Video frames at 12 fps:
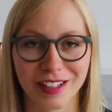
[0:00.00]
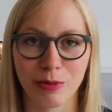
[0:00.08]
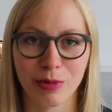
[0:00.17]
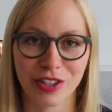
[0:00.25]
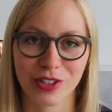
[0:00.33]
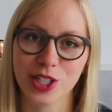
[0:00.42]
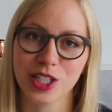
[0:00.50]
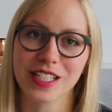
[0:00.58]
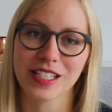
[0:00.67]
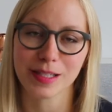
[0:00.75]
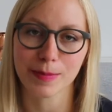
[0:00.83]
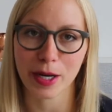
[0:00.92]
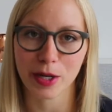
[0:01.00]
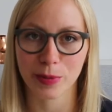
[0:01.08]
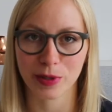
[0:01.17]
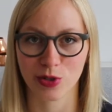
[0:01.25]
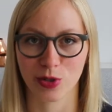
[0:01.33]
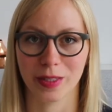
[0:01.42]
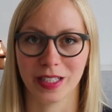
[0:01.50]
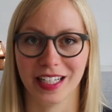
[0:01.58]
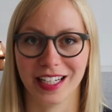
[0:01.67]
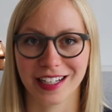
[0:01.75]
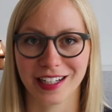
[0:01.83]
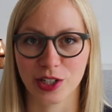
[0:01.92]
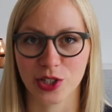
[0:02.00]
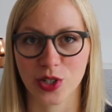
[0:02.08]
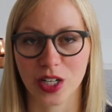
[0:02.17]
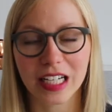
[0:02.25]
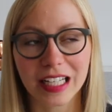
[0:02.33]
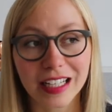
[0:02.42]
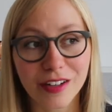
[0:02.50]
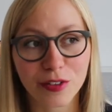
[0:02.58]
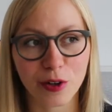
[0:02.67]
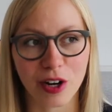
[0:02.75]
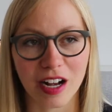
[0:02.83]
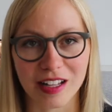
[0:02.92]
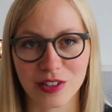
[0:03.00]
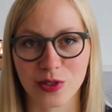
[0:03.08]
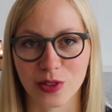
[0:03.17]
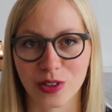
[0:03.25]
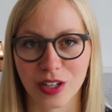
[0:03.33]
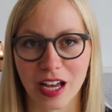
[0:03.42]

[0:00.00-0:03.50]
whether she's inspired by German knitting culture. And I loved her answer.